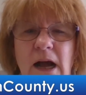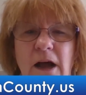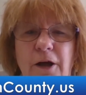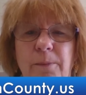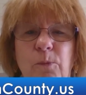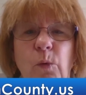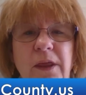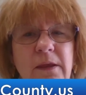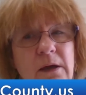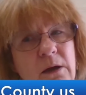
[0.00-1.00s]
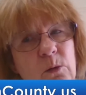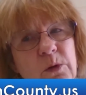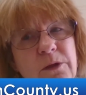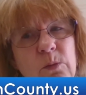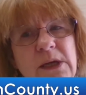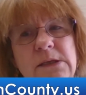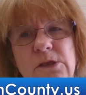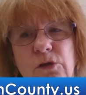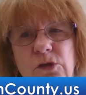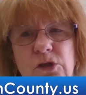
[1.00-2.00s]
um, with a with a
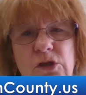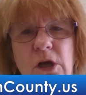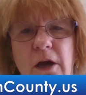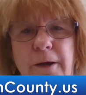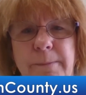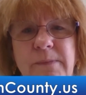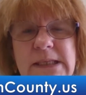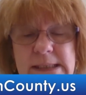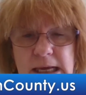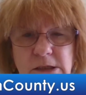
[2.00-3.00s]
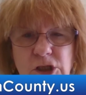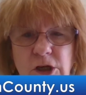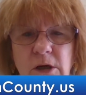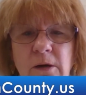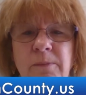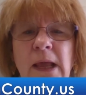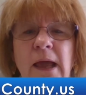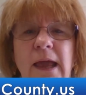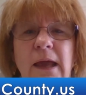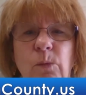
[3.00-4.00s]
research um, center,
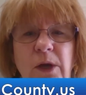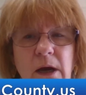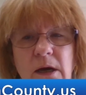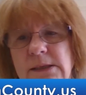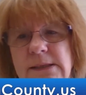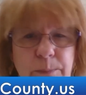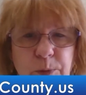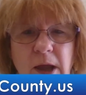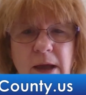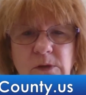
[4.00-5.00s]
and we are a separate